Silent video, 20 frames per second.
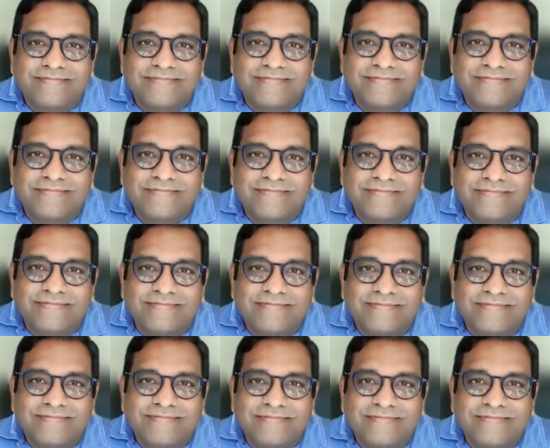
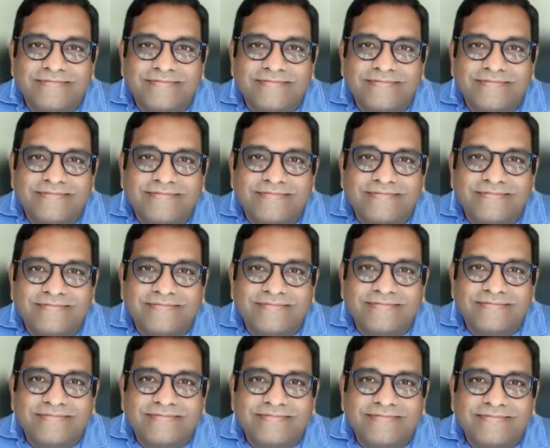
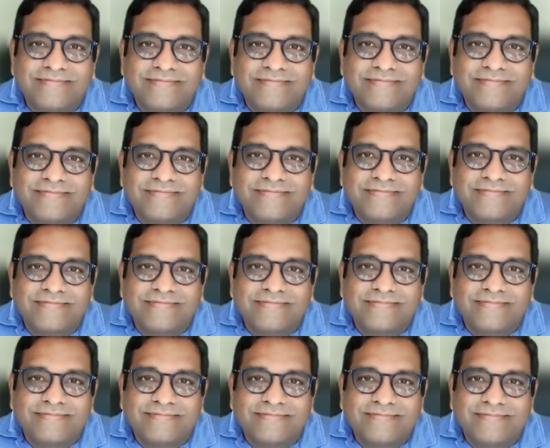
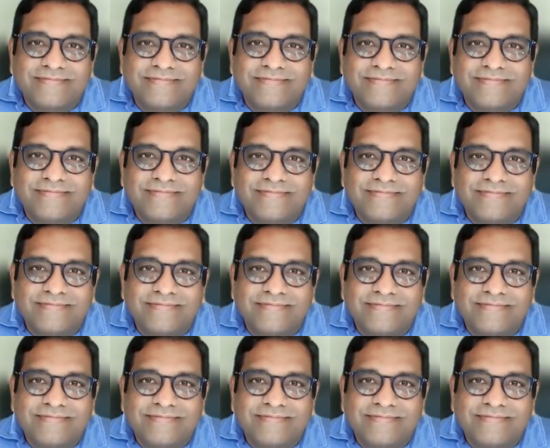(silent)